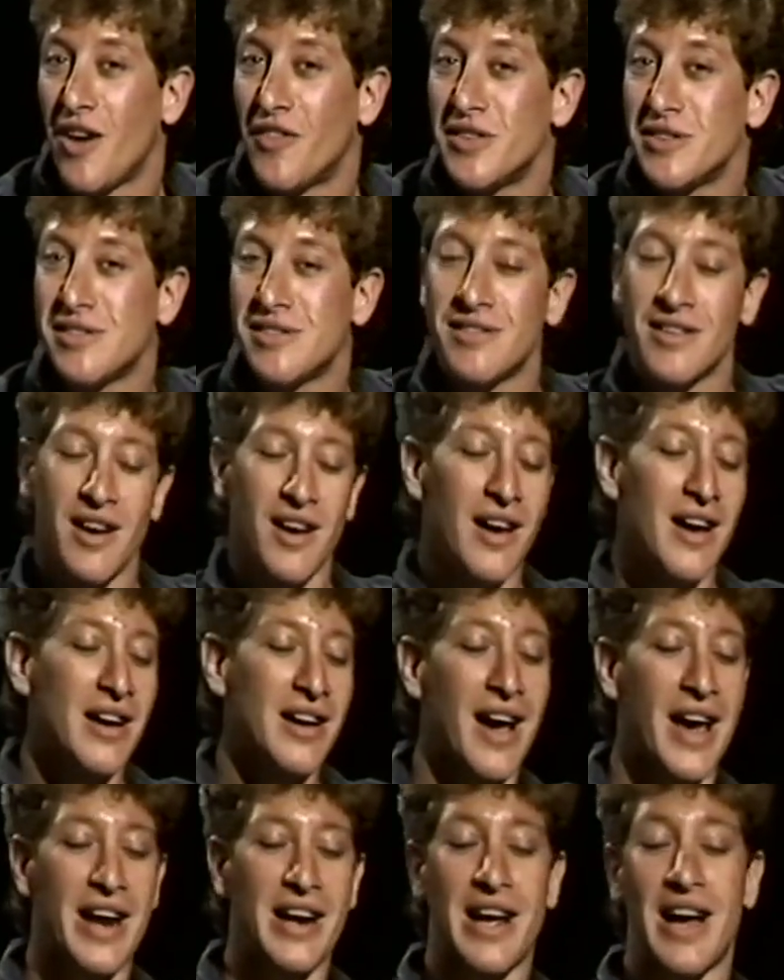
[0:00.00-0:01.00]
office.
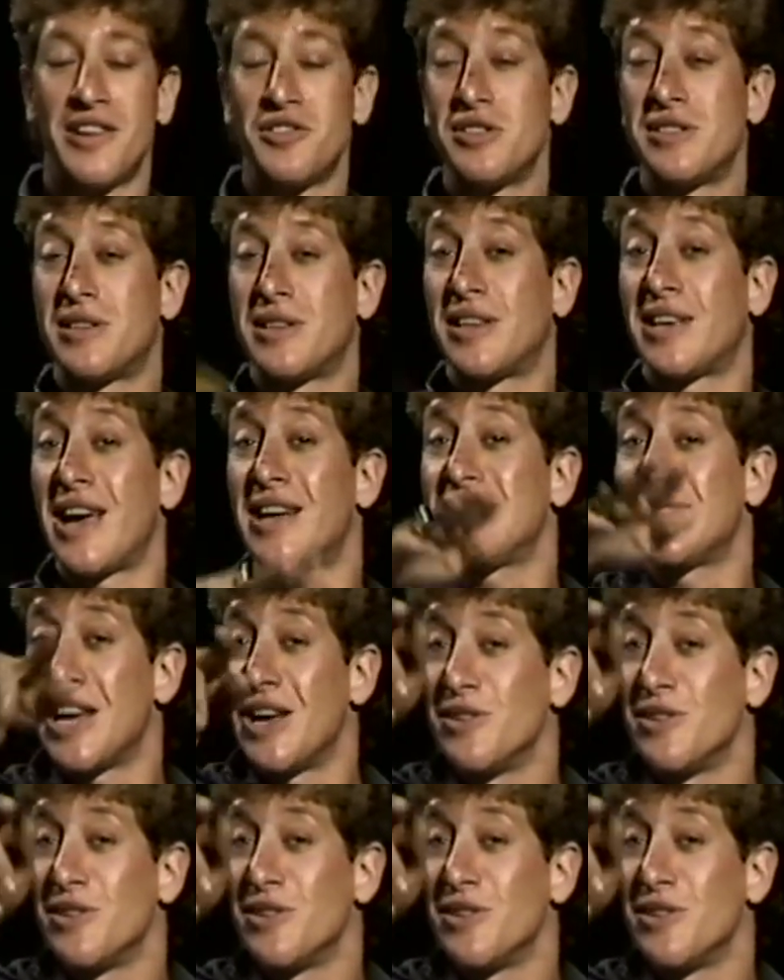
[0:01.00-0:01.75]
Gynecologist get,